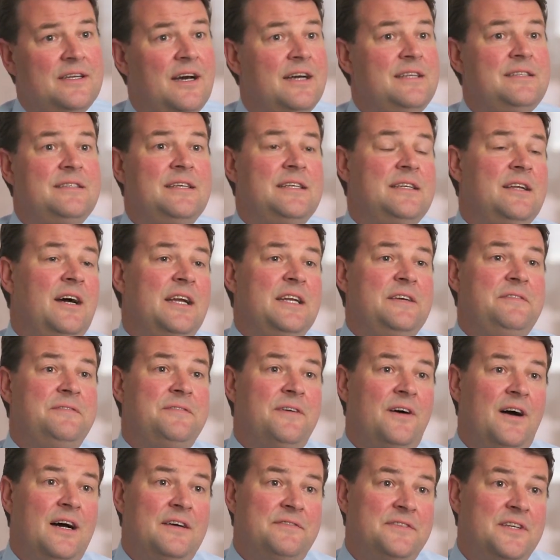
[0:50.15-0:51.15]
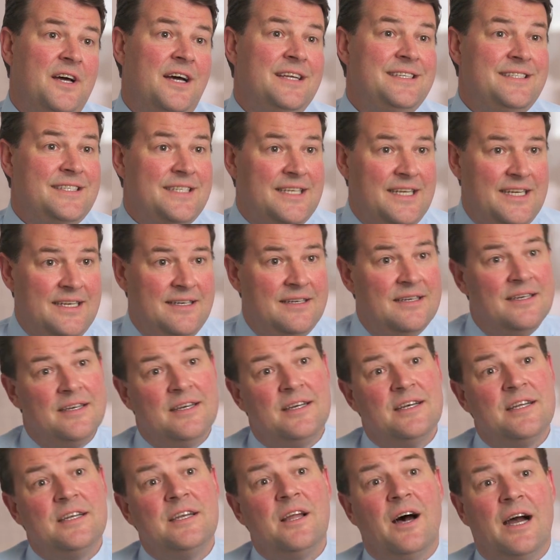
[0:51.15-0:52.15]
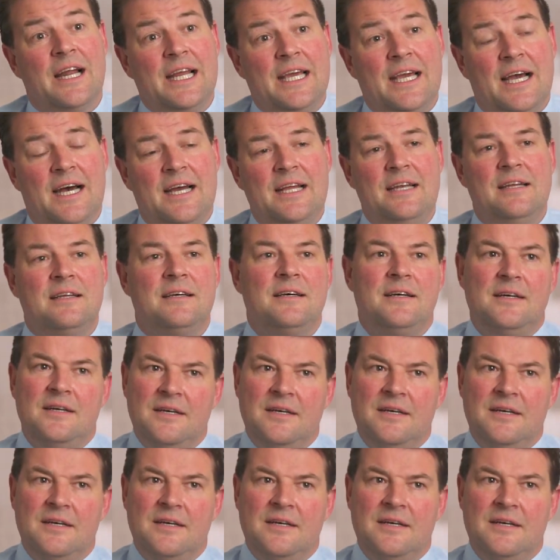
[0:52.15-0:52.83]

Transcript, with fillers: 1995, 1998,